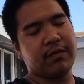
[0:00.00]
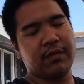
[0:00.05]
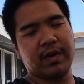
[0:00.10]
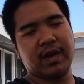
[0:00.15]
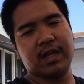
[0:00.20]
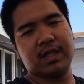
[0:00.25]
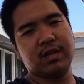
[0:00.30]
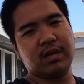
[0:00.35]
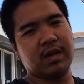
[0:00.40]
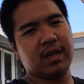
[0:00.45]

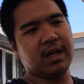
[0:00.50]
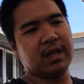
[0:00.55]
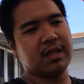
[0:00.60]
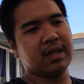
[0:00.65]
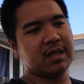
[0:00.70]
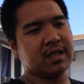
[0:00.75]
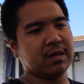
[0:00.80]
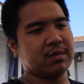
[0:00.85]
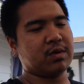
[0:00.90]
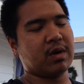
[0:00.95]
forget to hit
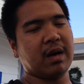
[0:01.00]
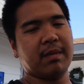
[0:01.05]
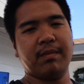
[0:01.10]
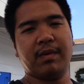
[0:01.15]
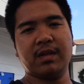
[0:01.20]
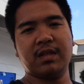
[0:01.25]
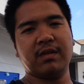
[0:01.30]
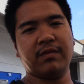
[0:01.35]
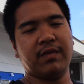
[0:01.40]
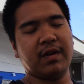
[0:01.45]
the subscribe
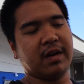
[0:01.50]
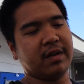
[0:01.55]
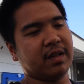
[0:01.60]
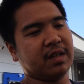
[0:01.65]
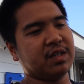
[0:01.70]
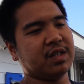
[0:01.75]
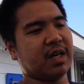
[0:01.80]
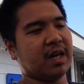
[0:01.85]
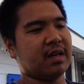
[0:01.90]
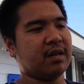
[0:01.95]
button, follow the
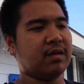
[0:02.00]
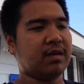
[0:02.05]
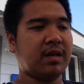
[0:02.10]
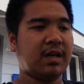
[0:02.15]
channel